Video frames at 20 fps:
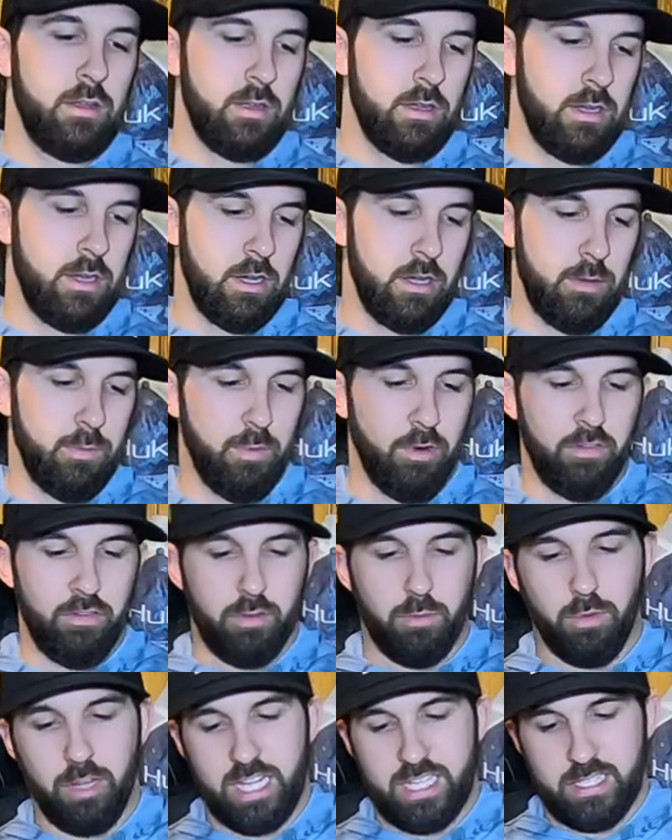Uh,
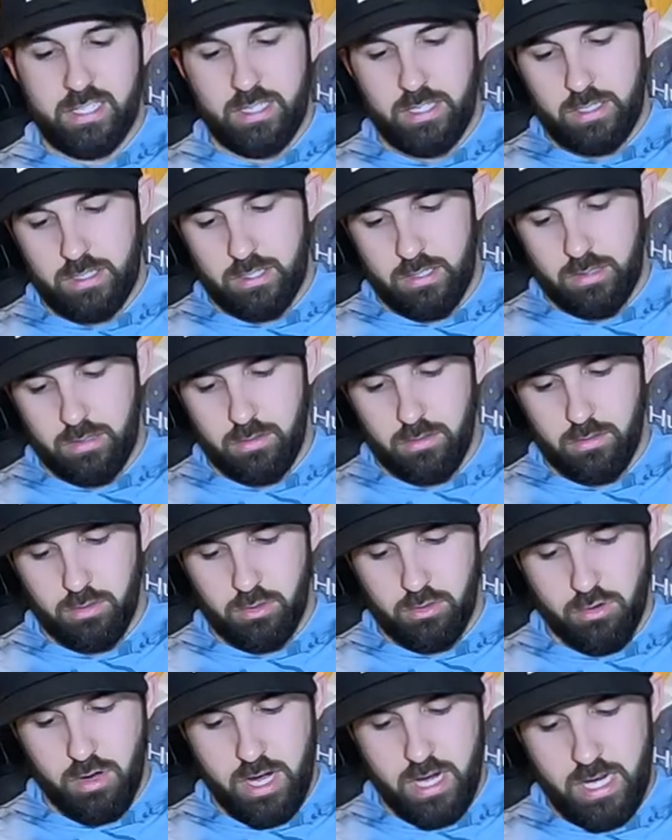perfect plastics,
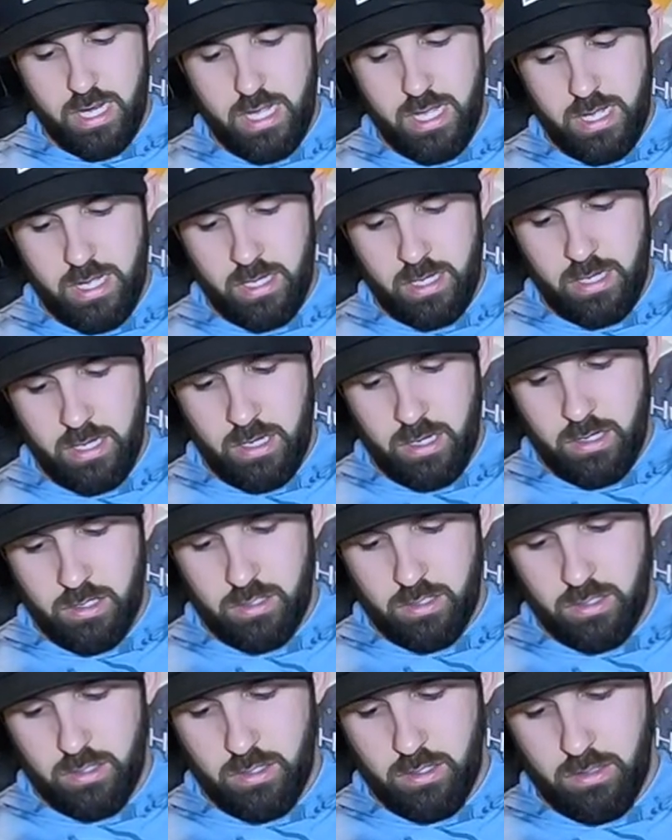Strike King here,
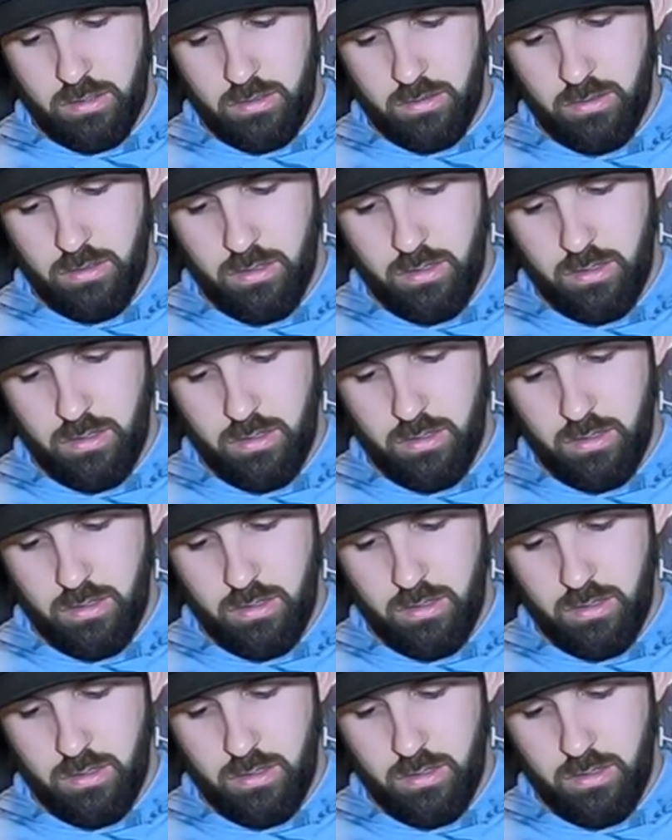so